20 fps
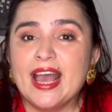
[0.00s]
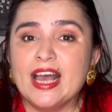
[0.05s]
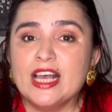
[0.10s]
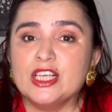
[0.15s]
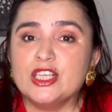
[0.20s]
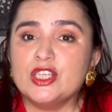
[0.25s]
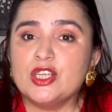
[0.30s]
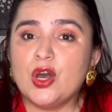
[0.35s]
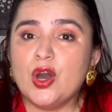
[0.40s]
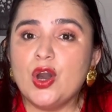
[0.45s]

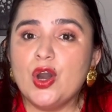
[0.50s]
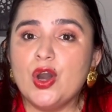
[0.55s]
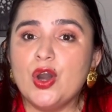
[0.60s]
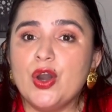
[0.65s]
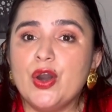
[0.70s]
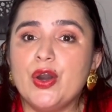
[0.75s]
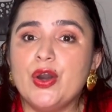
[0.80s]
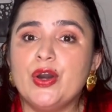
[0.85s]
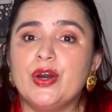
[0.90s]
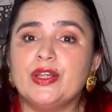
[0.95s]

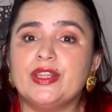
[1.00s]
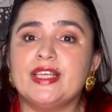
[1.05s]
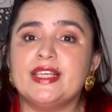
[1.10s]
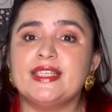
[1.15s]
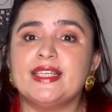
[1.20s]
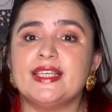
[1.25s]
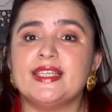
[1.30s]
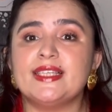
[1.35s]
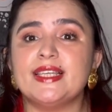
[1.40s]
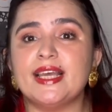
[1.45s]
So this
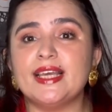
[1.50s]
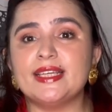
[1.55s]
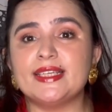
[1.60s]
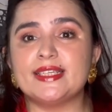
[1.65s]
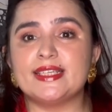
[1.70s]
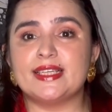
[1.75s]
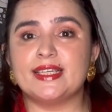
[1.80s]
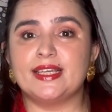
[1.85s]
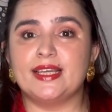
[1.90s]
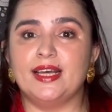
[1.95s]
is
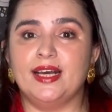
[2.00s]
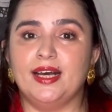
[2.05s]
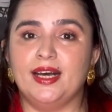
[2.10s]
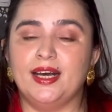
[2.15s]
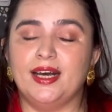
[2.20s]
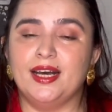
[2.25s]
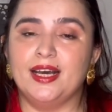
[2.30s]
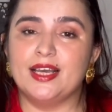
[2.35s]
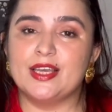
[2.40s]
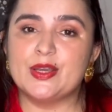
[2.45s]
it,
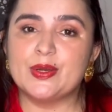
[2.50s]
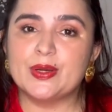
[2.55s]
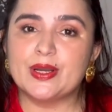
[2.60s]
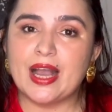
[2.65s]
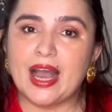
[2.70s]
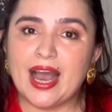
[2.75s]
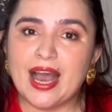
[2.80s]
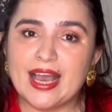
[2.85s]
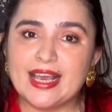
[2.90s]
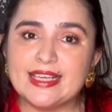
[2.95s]
you
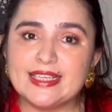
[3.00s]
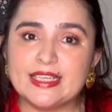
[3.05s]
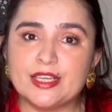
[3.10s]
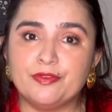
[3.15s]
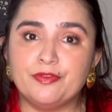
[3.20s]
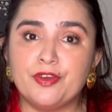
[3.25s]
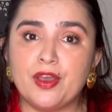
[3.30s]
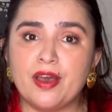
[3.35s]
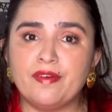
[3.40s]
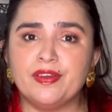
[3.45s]
guys.
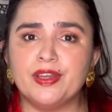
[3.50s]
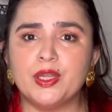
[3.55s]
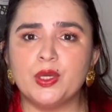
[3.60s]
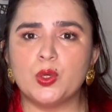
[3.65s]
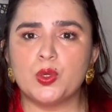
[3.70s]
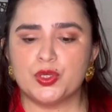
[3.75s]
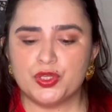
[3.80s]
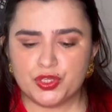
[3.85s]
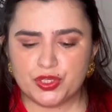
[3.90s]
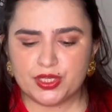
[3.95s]
If you have any
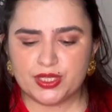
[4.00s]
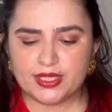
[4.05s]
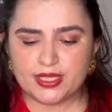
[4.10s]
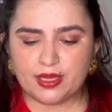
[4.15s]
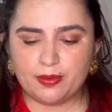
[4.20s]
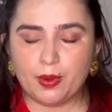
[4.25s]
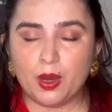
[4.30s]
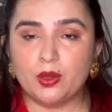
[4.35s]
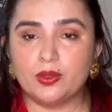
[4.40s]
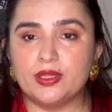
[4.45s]
questions
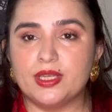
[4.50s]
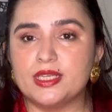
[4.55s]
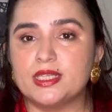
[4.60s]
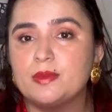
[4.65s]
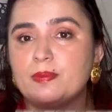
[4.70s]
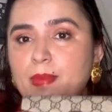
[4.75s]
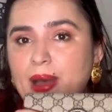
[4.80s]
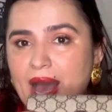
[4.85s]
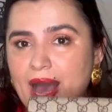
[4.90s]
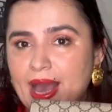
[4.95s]
about this
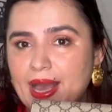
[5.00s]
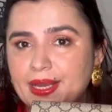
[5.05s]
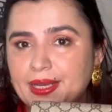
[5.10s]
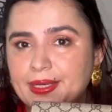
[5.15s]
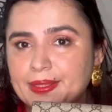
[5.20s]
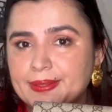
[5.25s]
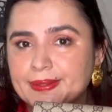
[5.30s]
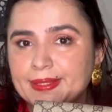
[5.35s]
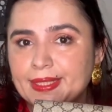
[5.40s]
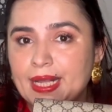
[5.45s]
bag,
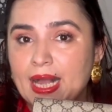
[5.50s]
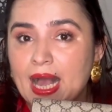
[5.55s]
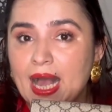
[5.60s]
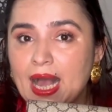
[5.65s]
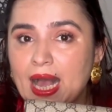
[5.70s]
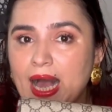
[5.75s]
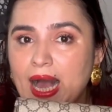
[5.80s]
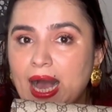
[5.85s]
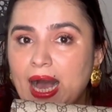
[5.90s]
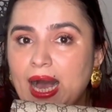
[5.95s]

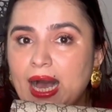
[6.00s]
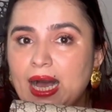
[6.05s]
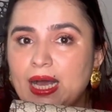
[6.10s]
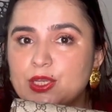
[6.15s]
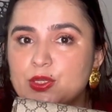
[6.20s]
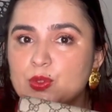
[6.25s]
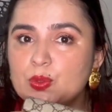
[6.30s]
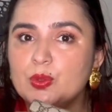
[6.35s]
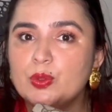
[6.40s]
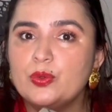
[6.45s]

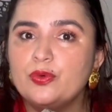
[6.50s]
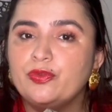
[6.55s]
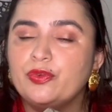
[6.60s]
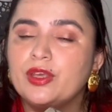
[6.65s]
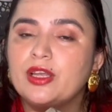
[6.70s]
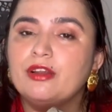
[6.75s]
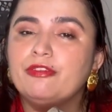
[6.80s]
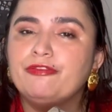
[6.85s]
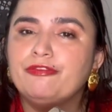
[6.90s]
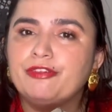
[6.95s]
do
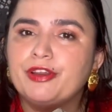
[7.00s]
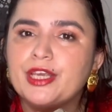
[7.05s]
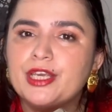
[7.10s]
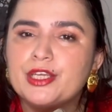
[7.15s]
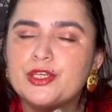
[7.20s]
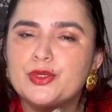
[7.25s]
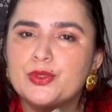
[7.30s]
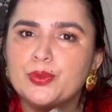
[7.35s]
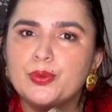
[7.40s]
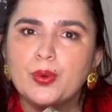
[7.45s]
feel free
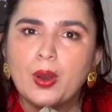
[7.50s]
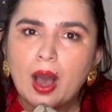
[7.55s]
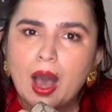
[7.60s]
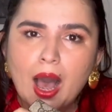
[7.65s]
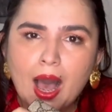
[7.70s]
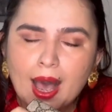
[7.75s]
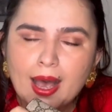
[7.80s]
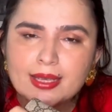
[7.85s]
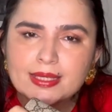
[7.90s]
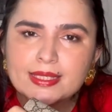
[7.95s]
to
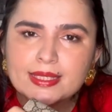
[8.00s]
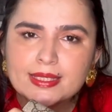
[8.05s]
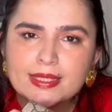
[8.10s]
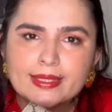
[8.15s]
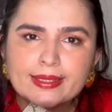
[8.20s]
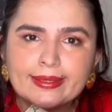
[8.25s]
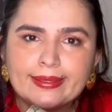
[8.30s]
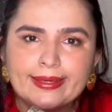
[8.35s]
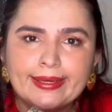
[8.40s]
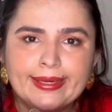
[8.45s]
ask.
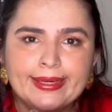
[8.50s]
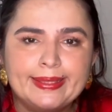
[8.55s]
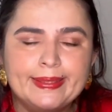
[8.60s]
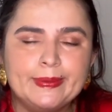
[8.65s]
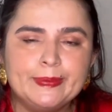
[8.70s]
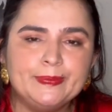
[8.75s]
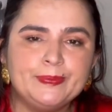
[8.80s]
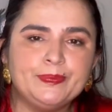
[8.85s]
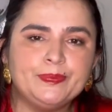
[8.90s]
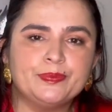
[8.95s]

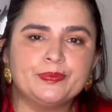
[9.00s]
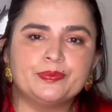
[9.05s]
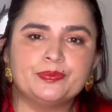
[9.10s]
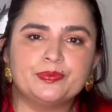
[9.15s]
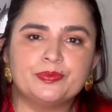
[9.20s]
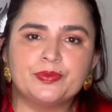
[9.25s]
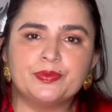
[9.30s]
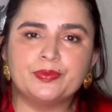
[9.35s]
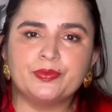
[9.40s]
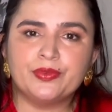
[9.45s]

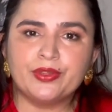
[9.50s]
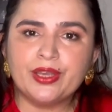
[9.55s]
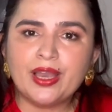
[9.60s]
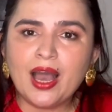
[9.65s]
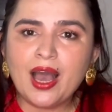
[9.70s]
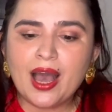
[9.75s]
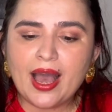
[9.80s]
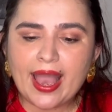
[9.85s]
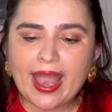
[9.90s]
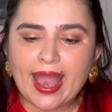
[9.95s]

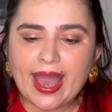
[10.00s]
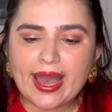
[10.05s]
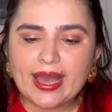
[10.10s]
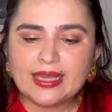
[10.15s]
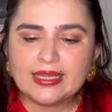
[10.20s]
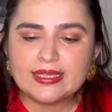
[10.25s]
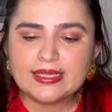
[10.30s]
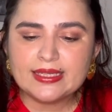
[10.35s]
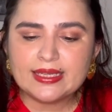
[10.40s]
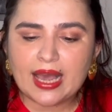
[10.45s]
Yeah,
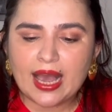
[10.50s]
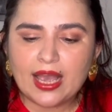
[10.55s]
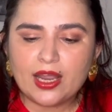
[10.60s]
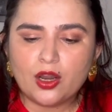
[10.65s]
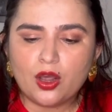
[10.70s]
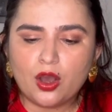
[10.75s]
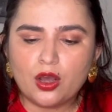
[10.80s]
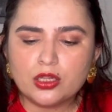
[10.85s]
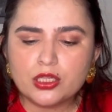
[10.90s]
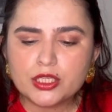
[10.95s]
and
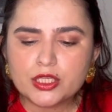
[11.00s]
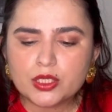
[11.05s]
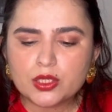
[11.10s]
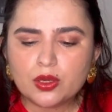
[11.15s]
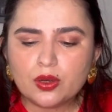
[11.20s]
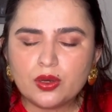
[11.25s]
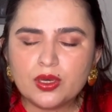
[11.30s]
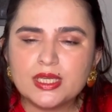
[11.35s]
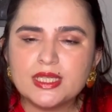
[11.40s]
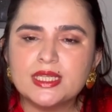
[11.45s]
I'll
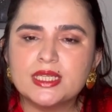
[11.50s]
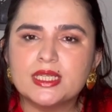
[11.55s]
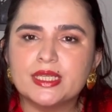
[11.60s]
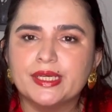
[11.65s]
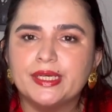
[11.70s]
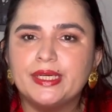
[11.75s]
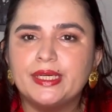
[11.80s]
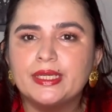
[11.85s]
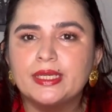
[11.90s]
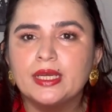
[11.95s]
also
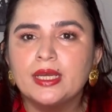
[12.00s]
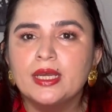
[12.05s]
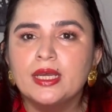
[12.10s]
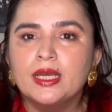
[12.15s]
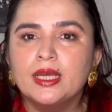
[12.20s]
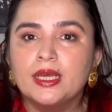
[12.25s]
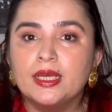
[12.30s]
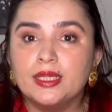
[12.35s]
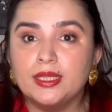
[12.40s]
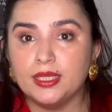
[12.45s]
insert
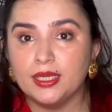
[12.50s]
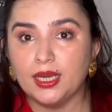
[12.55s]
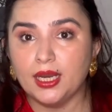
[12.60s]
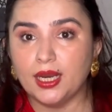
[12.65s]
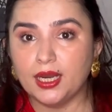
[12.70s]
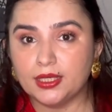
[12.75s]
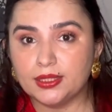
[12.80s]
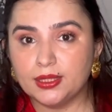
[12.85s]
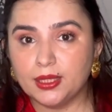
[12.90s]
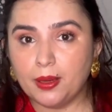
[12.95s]
the
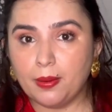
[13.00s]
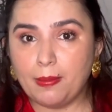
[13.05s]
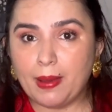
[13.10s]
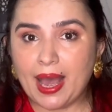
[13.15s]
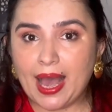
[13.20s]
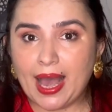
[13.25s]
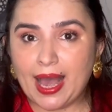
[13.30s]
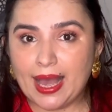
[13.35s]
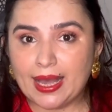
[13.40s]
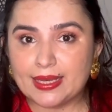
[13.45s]
other
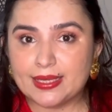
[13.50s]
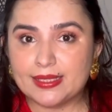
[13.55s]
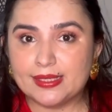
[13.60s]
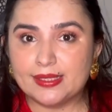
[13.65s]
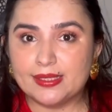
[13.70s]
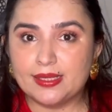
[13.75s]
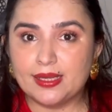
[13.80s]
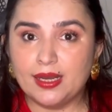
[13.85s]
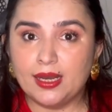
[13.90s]
bags